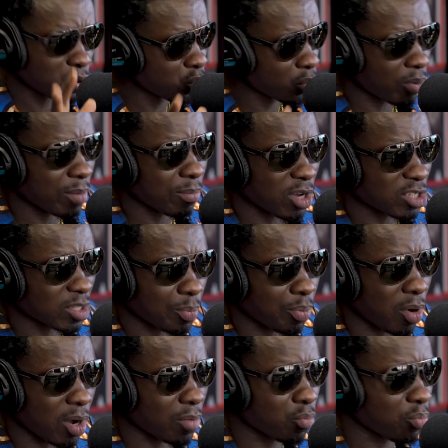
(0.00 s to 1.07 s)
two, three months
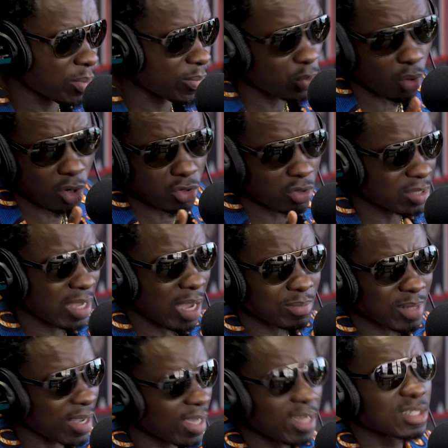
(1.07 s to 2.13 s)
apart, maybe one of those
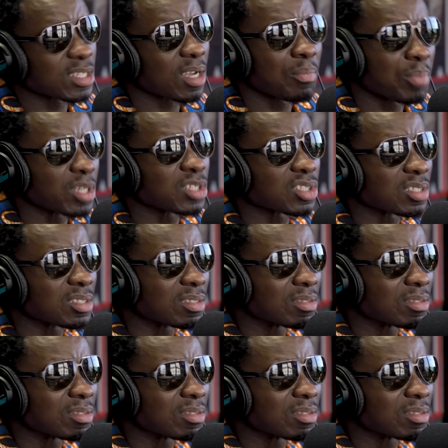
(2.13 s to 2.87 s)
times I can't take a picture.